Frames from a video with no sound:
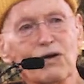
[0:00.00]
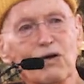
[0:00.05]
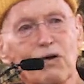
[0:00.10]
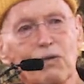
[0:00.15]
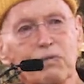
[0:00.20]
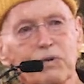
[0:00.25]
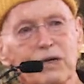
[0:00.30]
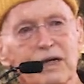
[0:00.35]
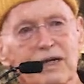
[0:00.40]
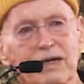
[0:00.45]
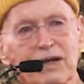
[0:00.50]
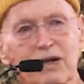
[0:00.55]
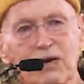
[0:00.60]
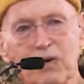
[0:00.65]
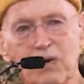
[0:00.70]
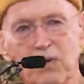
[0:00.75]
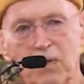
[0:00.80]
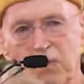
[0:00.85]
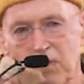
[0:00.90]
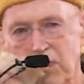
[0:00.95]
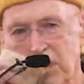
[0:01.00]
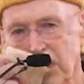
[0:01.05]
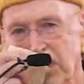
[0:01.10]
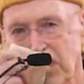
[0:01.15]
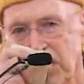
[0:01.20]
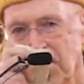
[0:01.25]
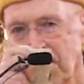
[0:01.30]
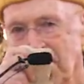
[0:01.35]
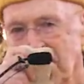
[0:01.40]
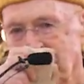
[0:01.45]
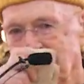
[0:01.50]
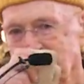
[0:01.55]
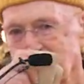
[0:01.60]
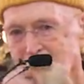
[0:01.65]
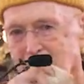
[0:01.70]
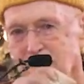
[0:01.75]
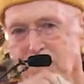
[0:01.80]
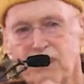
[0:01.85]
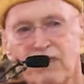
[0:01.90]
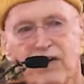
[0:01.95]
hoping
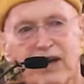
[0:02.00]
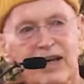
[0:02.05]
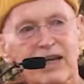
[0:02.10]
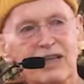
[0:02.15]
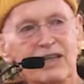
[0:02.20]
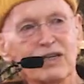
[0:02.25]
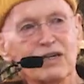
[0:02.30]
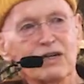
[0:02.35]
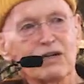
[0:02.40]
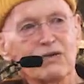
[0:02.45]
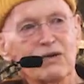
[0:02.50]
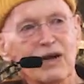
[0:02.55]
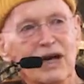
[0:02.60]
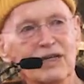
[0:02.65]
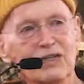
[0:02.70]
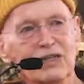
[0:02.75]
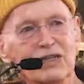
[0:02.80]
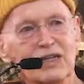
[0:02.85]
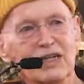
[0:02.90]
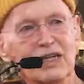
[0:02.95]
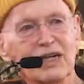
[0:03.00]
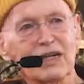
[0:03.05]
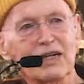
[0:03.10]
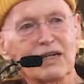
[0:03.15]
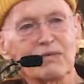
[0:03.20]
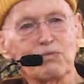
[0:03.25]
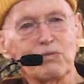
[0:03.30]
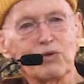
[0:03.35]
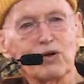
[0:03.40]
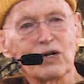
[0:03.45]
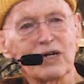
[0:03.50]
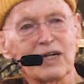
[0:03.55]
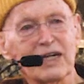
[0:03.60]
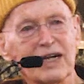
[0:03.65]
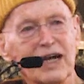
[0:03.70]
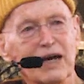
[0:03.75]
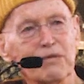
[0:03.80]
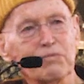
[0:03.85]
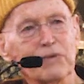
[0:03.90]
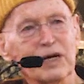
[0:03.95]
your faith and trust in Buddha
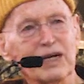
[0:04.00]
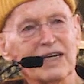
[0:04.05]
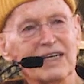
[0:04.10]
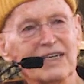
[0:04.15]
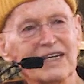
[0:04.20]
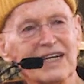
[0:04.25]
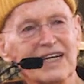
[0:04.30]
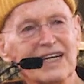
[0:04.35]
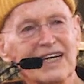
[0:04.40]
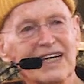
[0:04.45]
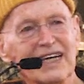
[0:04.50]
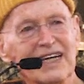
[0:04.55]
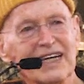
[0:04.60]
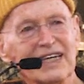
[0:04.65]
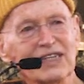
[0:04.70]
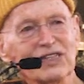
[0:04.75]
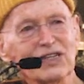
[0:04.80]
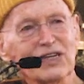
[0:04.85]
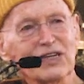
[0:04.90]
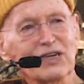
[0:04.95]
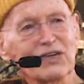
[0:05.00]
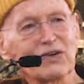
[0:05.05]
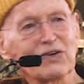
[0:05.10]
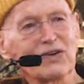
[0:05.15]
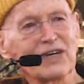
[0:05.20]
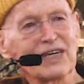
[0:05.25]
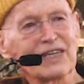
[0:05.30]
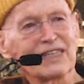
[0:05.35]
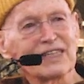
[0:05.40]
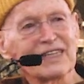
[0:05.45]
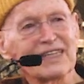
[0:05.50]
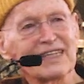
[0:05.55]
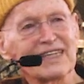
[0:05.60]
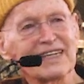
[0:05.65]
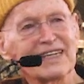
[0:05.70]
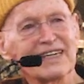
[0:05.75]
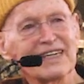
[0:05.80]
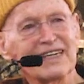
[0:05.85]
Dhamma is increased.